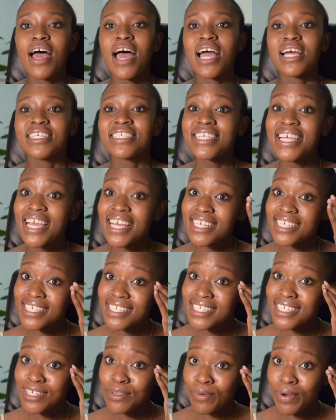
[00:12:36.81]
and
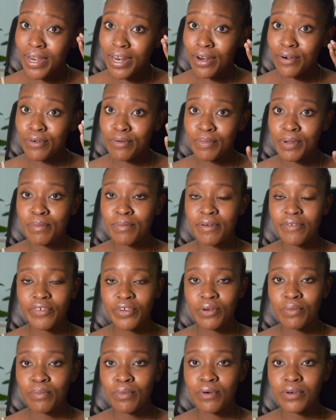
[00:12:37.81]
testing what I remember,
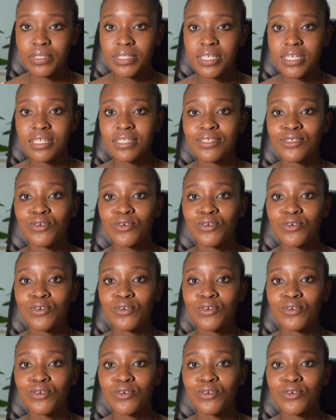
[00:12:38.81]
very important.